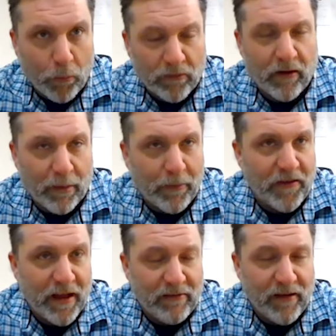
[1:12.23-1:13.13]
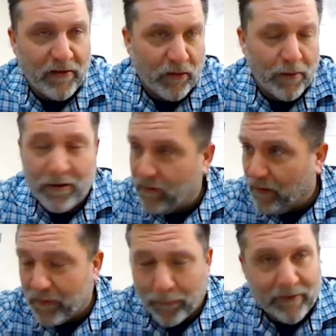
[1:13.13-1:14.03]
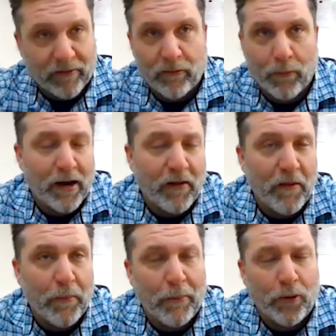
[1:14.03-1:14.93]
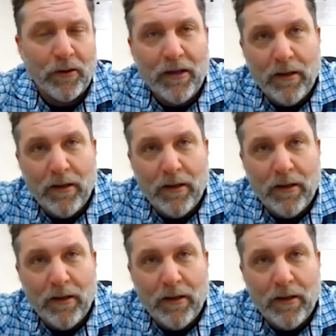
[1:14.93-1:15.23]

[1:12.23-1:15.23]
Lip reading: will talk about the NCAA tournament stuff. Nebraska's right on the bubble.